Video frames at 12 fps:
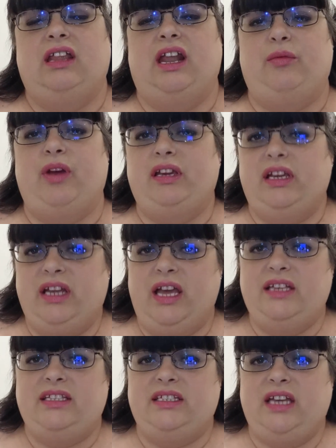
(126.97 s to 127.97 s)
that I
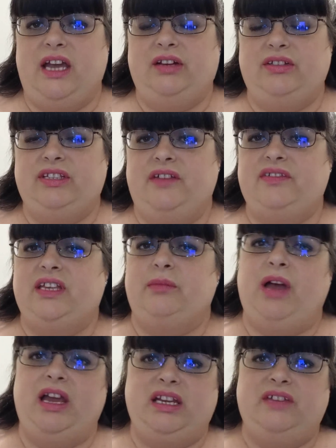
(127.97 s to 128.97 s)
recognize the titles of.
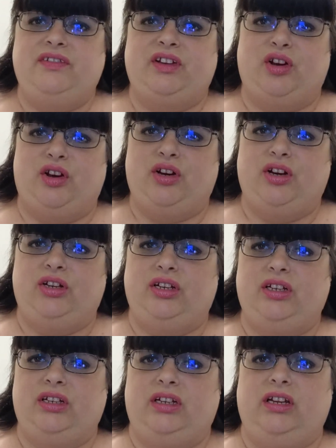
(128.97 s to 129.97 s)
Some I'd even heard,
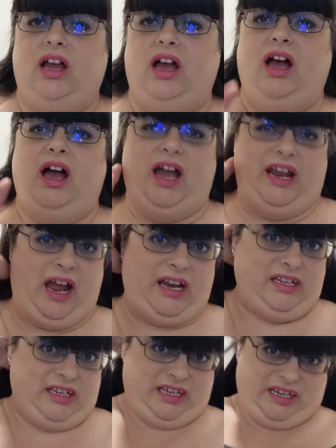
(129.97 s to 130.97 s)
I
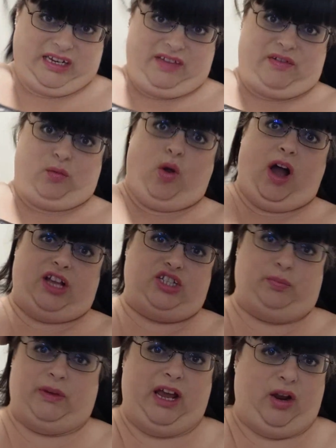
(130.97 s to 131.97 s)
had even
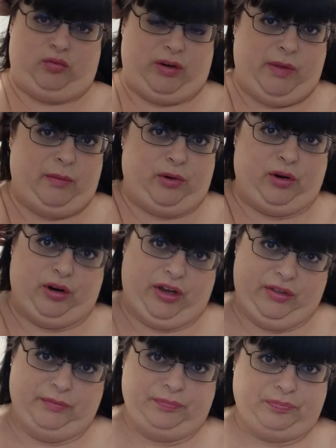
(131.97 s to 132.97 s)
watched, but I don't remember her
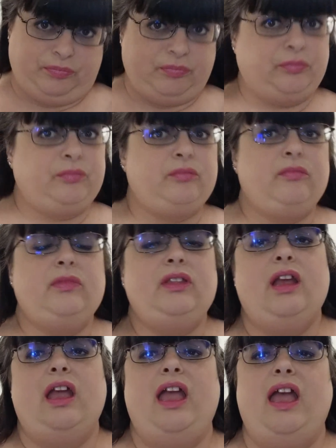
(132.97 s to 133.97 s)
in them.
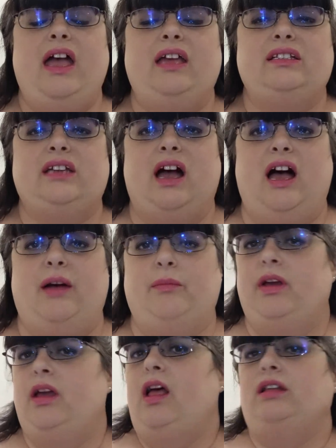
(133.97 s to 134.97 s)
And
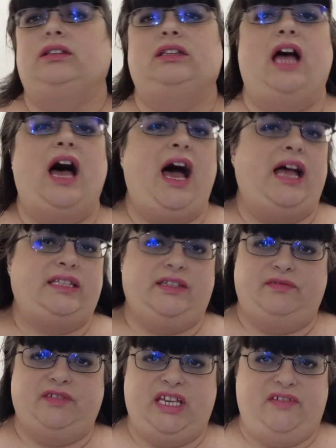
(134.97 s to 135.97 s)
lots
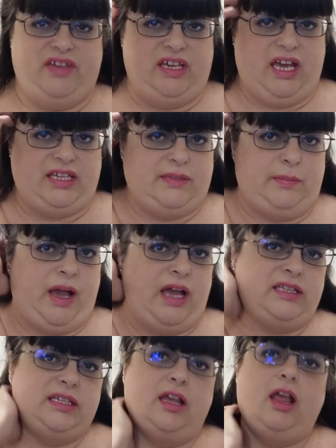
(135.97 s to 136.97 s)
of TV guest
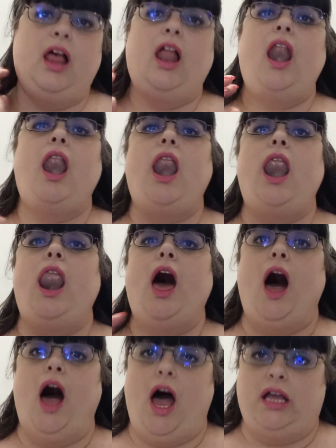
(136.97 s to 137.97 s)
spots.
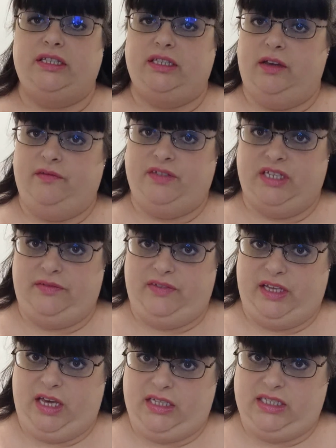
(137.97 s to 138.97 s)
Lots of
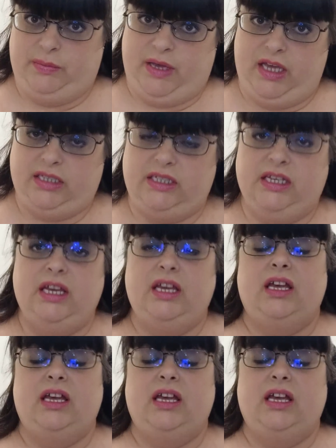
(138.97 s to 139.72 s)
TV guest spots.